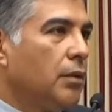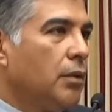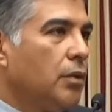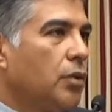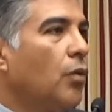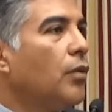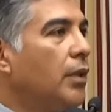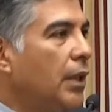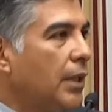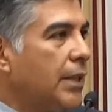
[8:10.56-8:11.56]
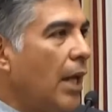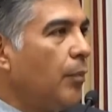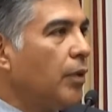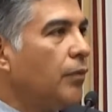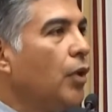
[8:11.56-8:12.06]
So the
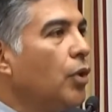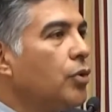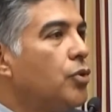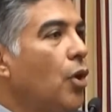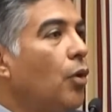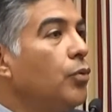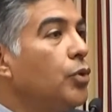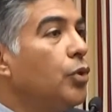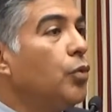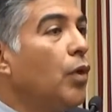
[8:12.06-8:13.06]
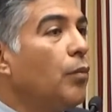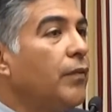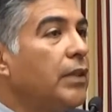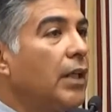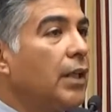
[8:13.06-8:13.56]
example of don't do what
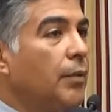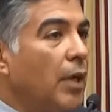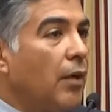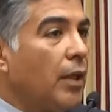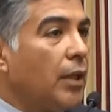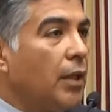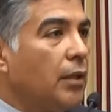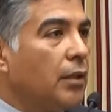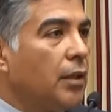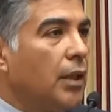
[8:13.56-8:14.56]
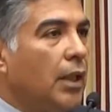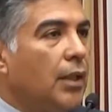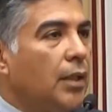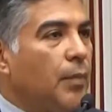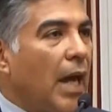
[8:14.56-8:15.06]
we've done in America
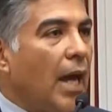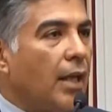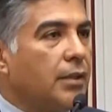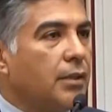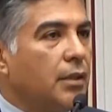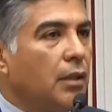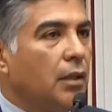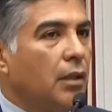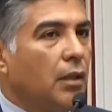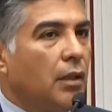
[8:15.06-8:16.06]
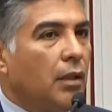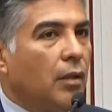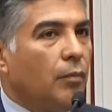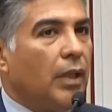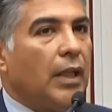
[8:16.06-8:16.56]
in the past.
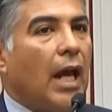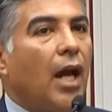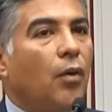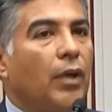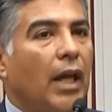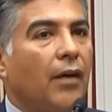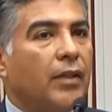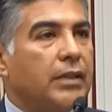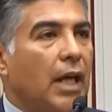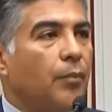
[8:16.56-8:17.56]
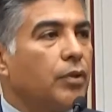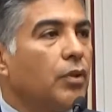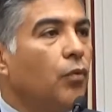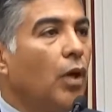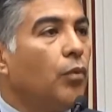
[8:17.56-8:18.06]
But now we have examples
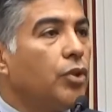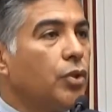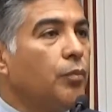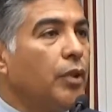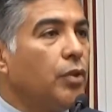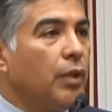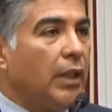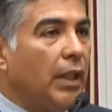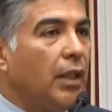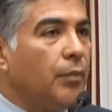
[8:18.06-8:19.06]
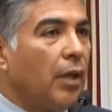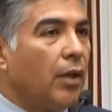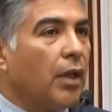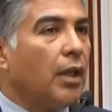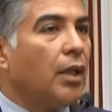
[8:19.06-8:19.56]
of what we should be doing in
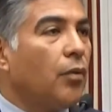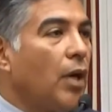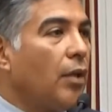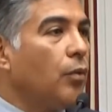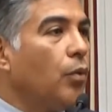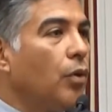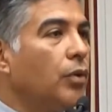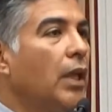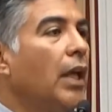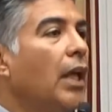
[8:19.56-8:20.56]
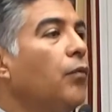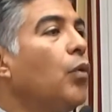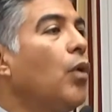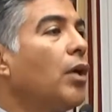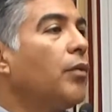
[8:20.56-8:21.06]
America and around the world if
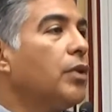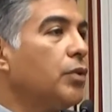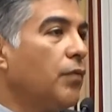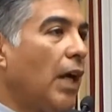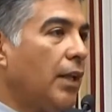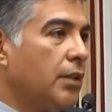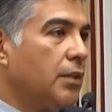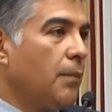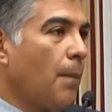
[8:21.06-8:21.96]
we want to reduce violence.